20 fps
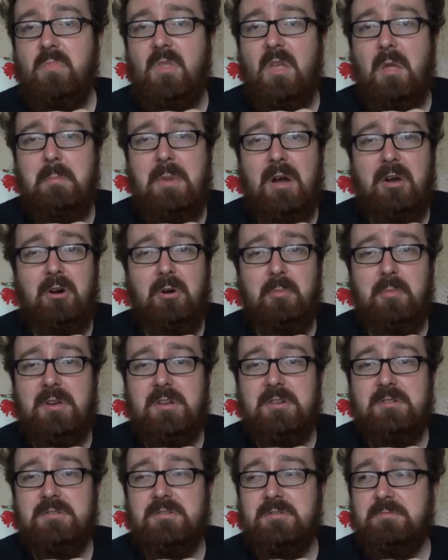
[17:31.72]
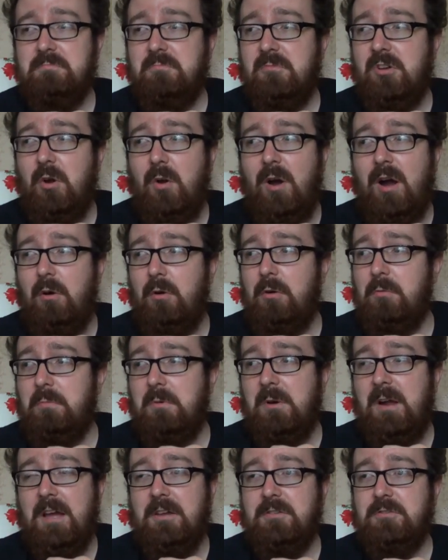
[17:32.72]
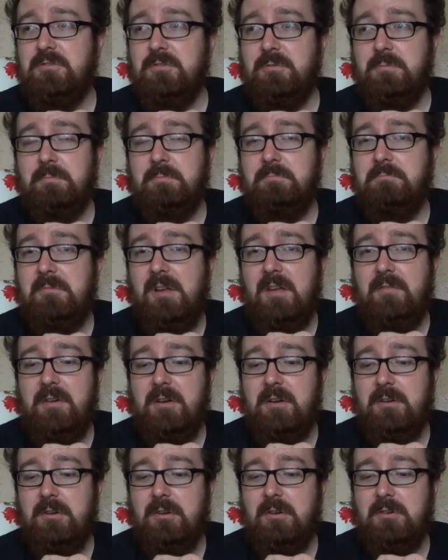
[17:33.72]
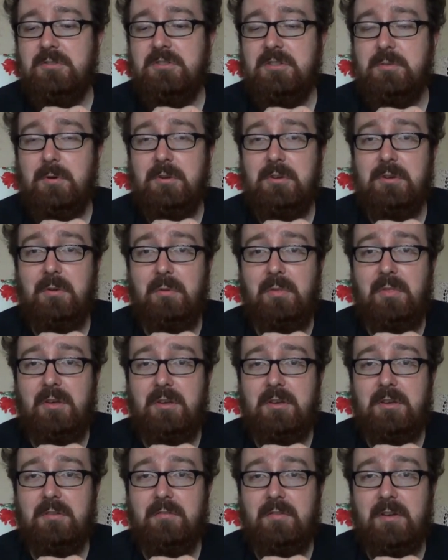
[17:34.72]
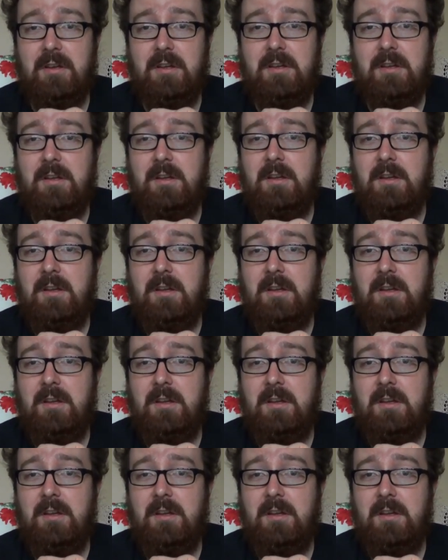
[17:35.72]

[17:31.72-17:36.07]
By all means, go out and get some, give it a go, see what you think of it.